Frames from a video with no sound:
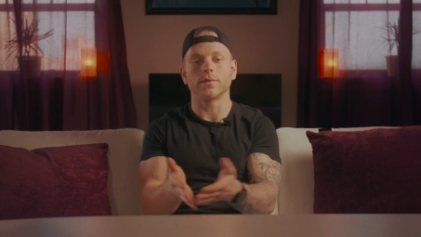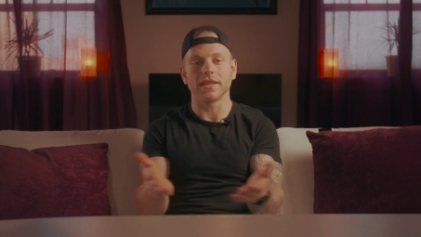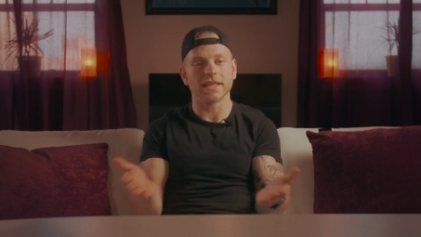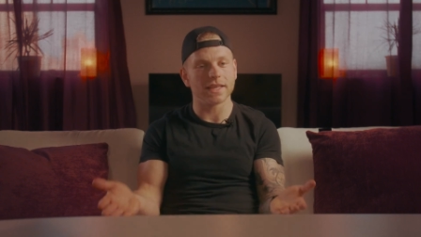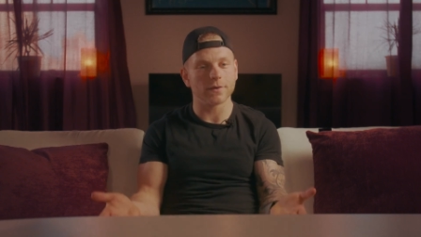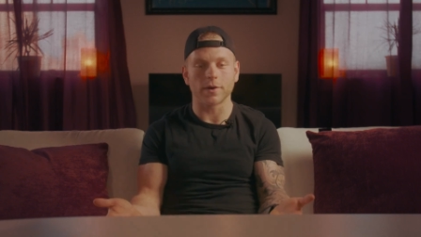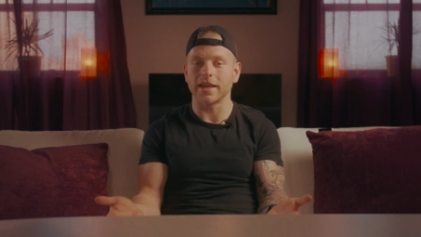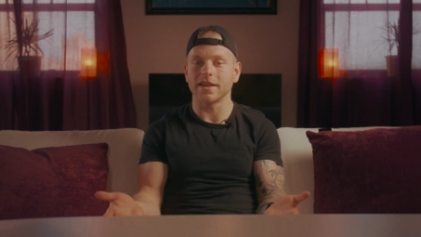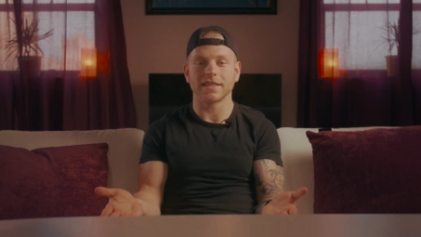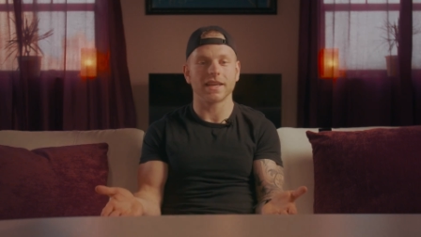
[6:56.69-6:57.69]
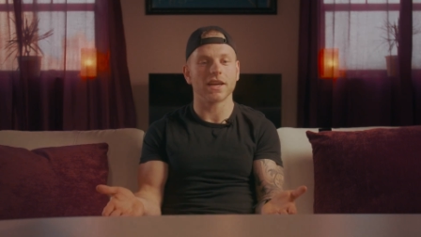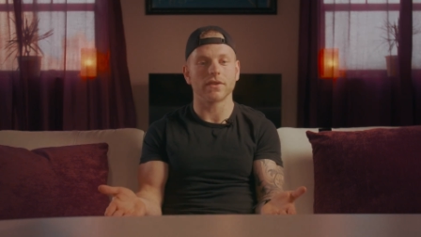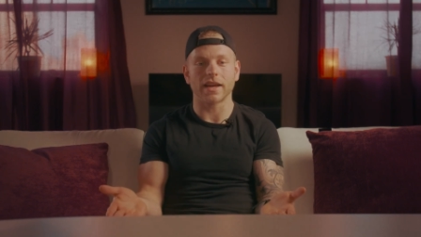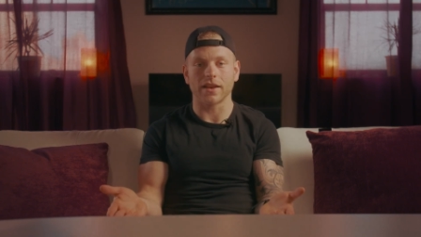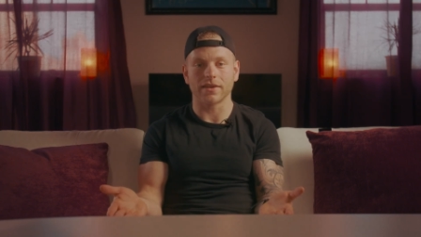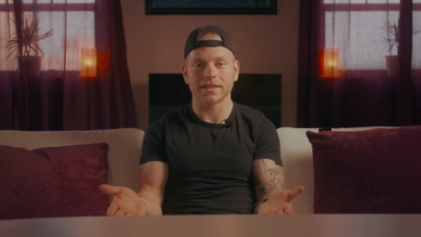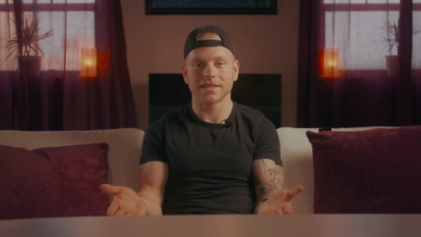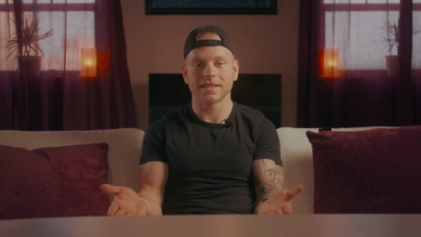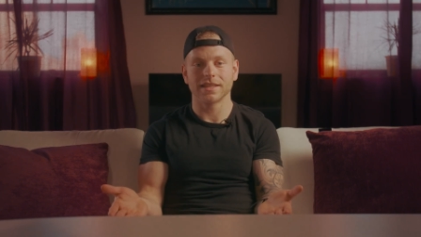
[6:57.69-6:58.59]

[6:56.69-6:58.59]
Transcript: we need to eat 1,800 calories.